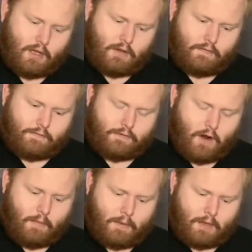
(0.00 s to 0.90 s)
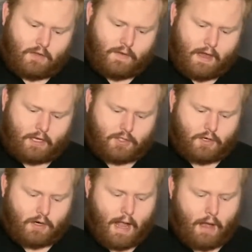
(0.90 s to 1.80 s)
from the
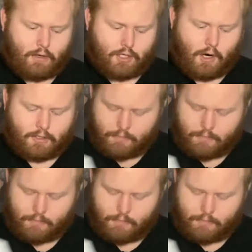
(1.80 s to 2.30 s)
manufacturer, how to charge the